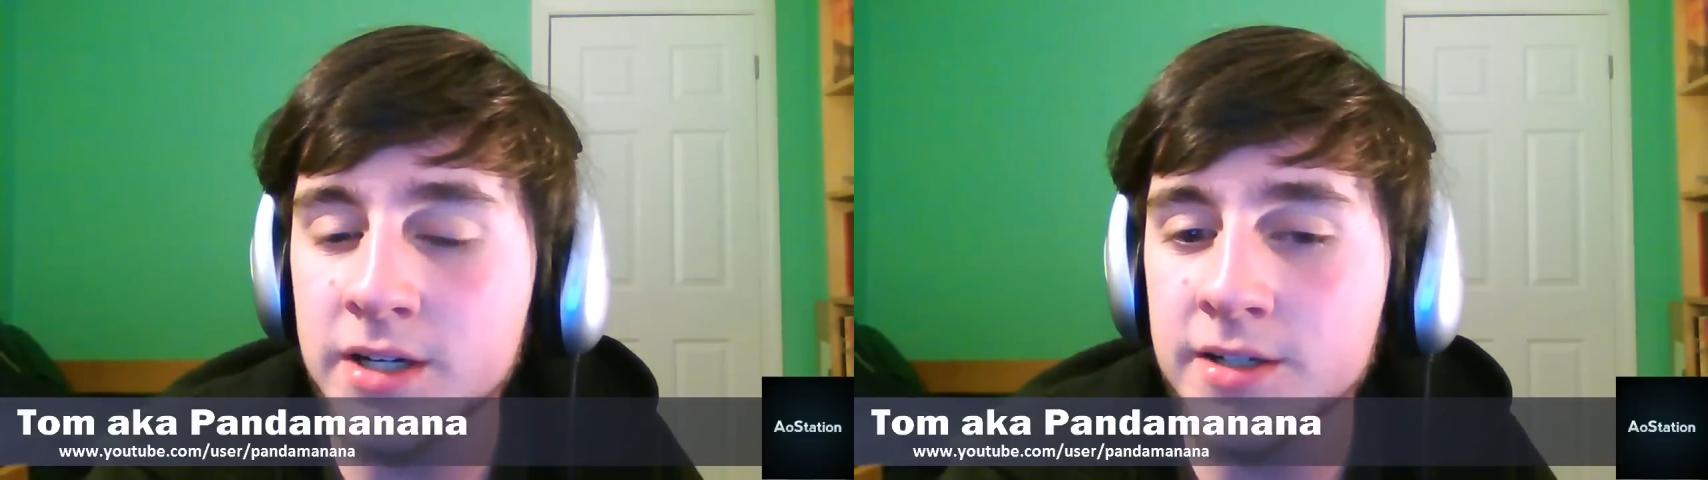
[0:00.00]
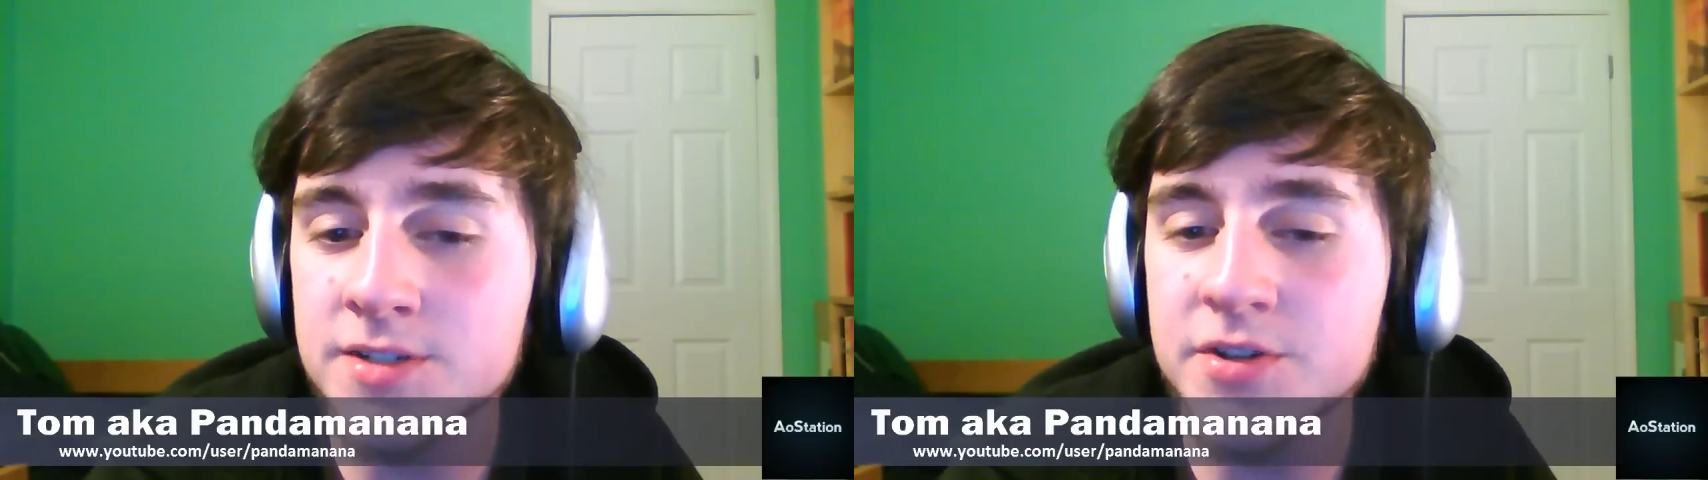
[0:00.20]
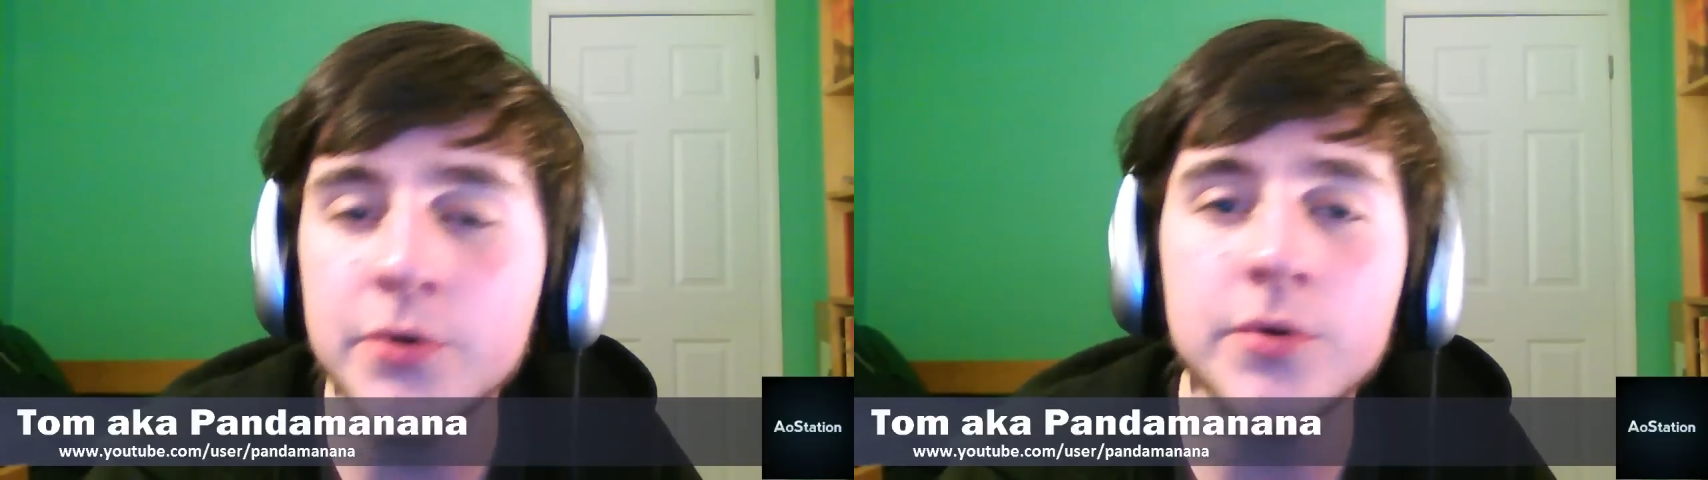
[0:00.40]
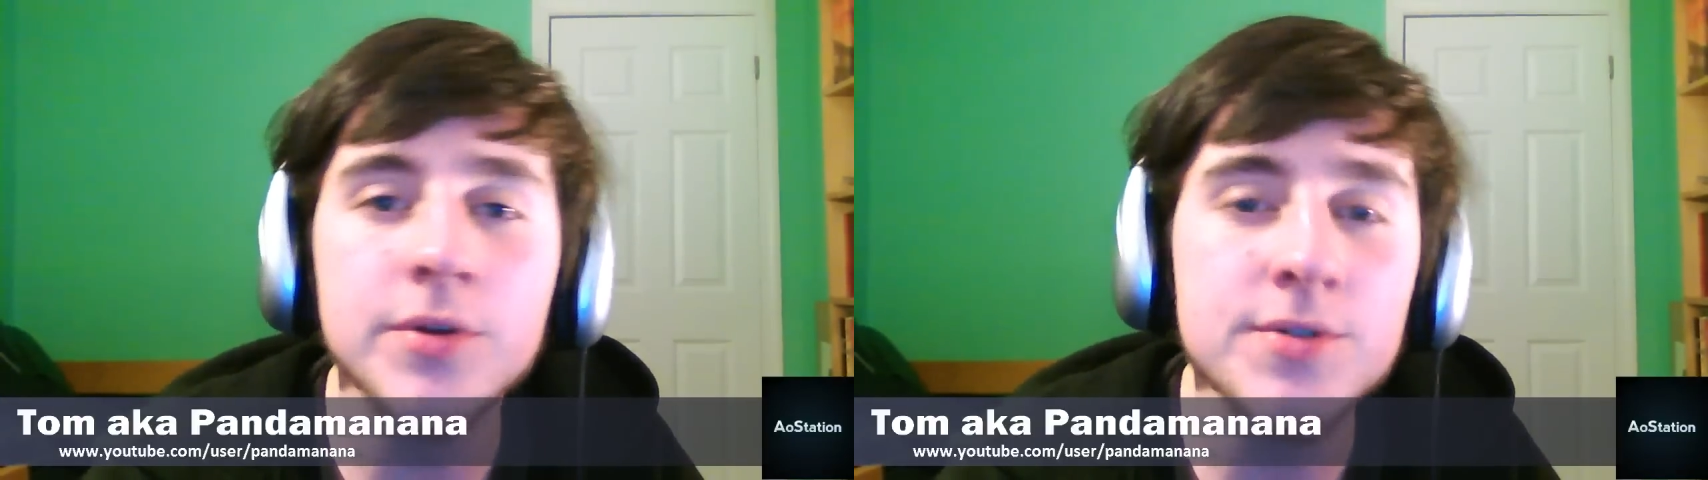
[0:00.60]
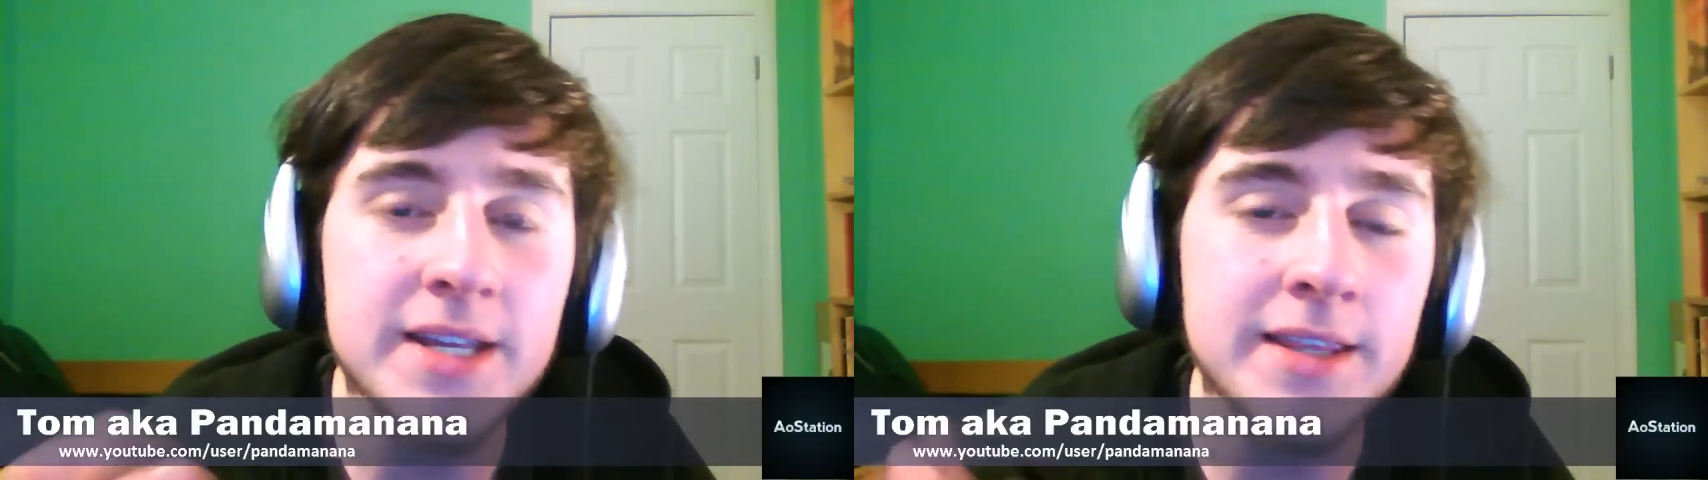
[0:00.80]
So
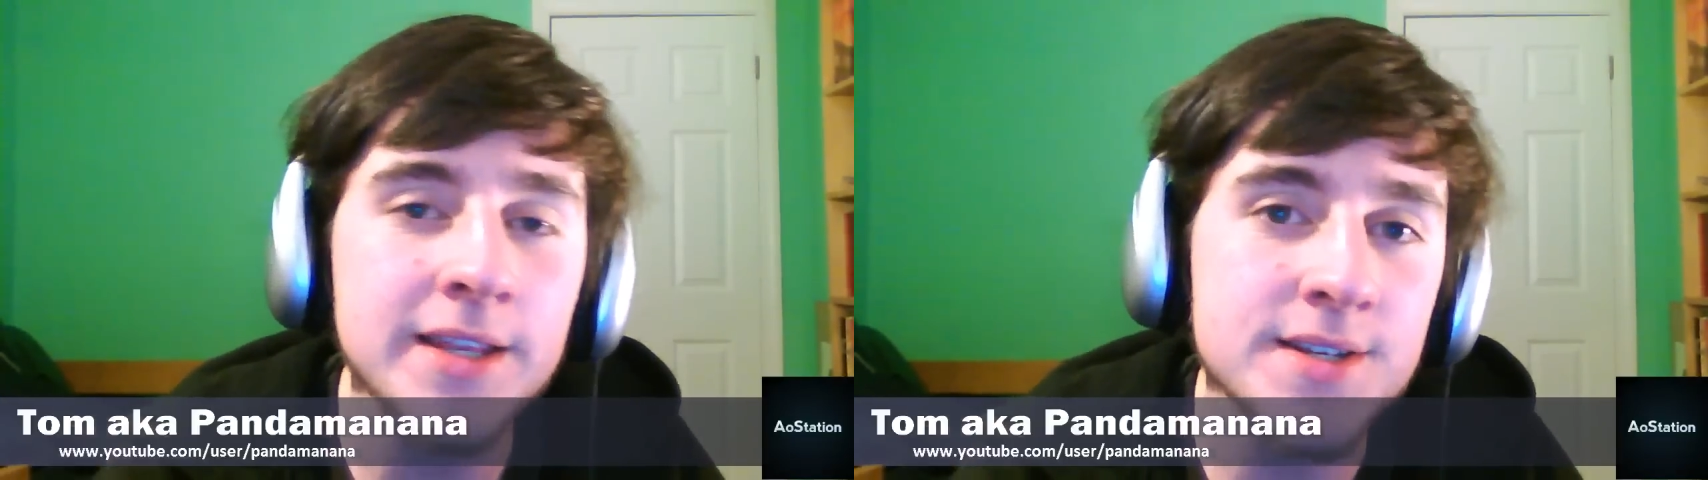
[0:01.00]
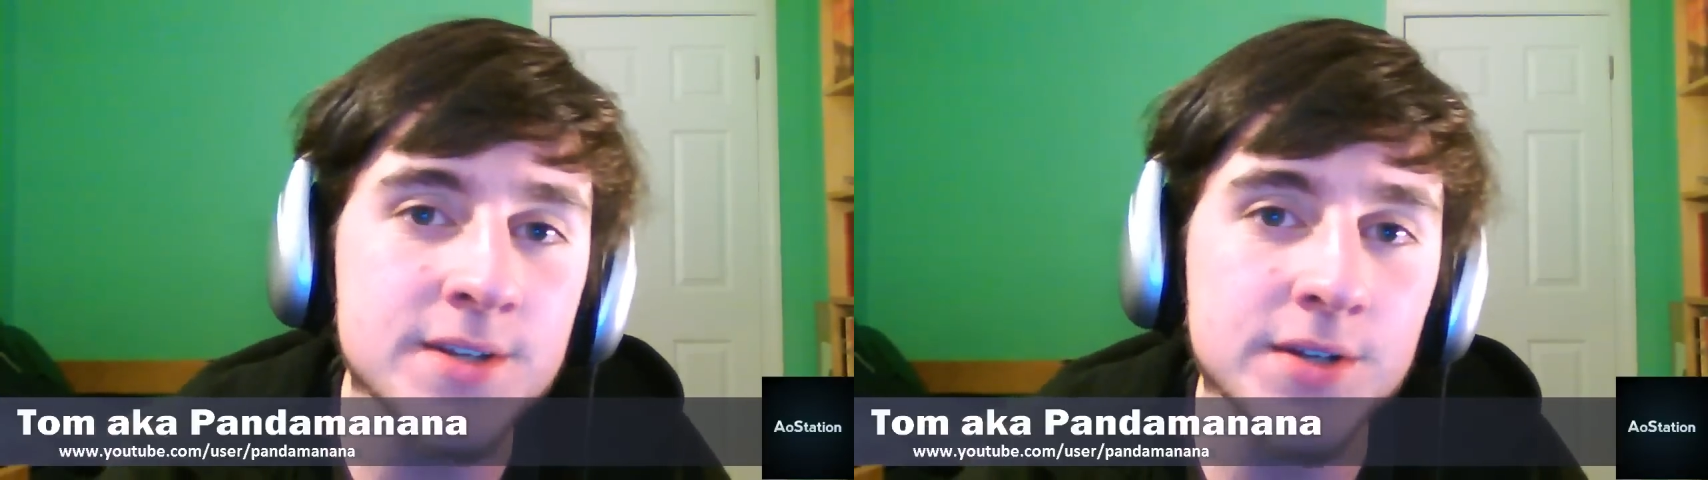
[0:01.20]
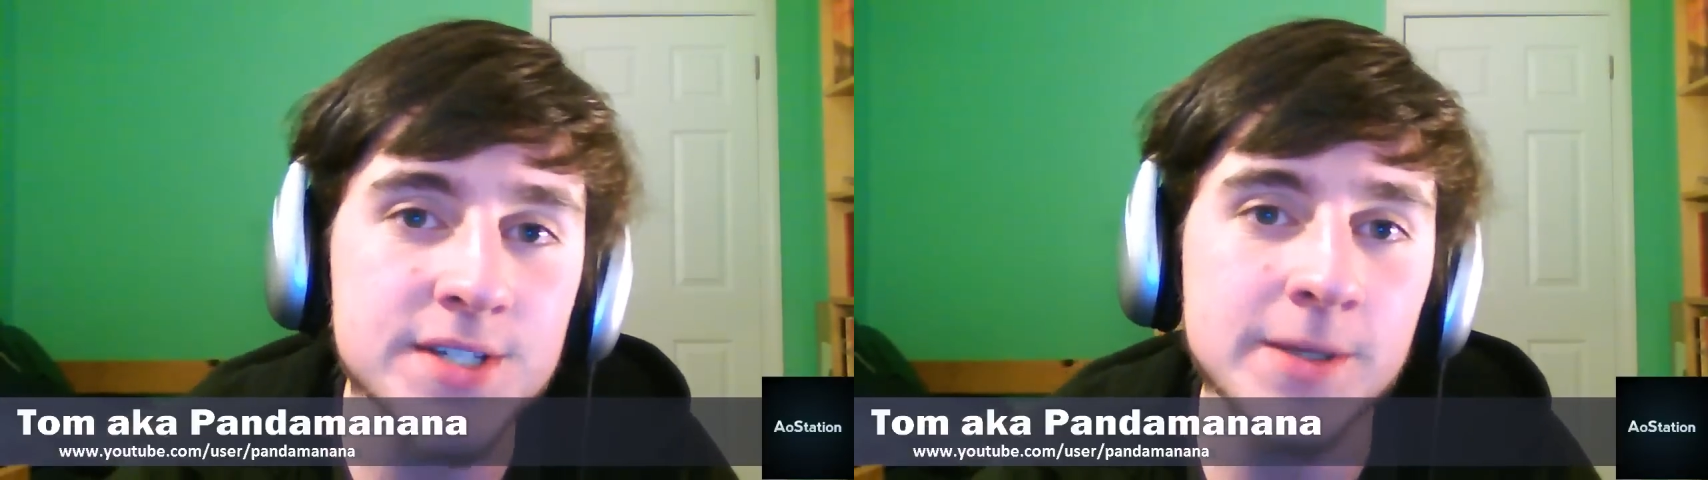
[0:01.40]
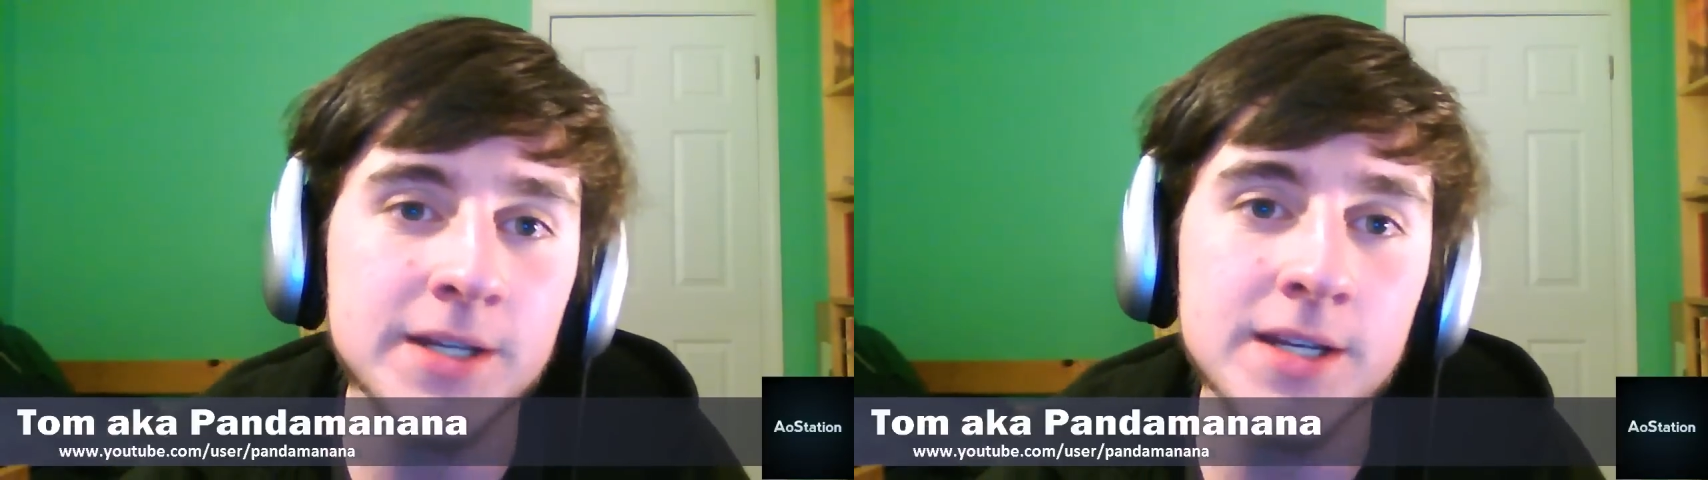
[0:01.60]
you said that his ultimate